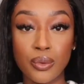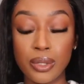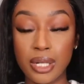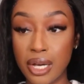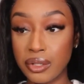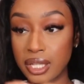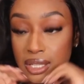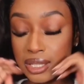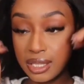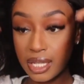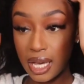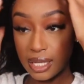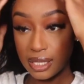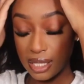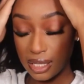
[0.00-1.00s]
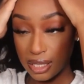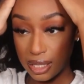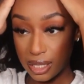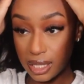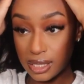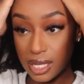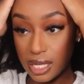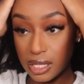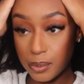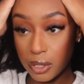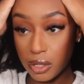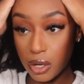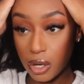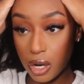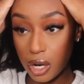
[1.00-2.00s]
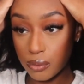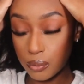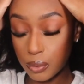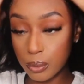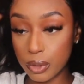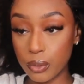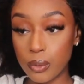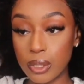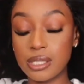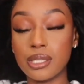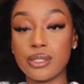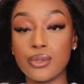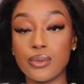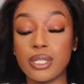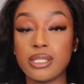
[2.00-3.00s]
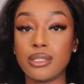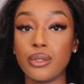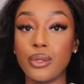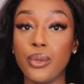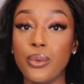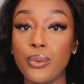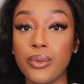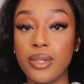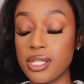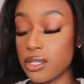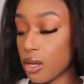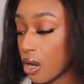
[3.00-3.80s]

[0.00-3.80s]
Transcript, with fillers: now that the excess lace has been cut off, what we're going to do is glue this